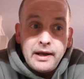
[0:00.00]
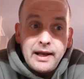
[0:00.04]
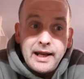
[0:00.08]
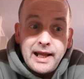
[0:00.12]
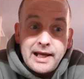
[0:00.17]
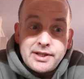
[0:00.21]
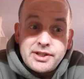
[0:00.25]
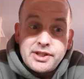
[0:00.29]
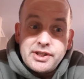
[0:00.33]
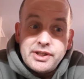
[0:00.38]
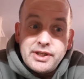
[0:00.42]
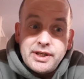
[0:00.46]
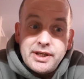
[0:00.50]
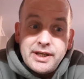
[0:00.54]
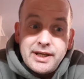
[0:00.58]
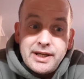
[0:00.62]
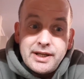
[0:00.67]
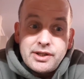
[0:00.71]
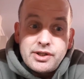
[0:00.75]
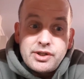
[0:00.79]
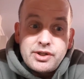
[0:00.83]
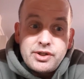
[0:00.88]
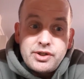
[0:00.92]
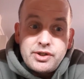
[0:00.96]
last
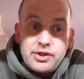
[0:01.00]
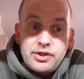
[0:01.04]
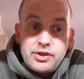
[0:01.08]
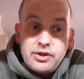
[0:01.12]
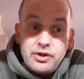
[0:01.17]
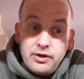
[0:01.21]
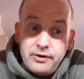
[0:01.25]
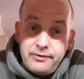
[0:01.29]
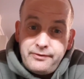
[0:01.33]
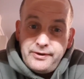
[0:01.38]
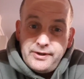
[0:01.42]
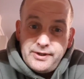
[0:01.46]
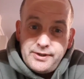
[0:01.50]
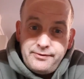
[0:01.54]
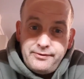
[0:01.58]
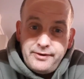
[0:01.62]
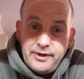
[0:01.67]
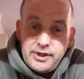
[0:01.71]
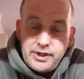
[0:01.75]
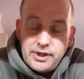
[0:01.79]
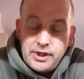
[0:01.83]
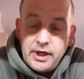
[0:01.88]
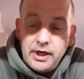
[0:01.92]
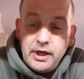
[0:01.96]
year, surface
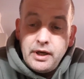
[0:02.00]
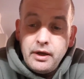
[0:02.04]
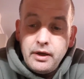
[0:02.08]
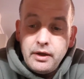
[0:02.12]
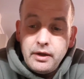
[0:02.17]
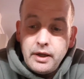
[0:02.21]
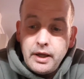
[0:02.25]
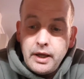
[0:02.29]
fishing,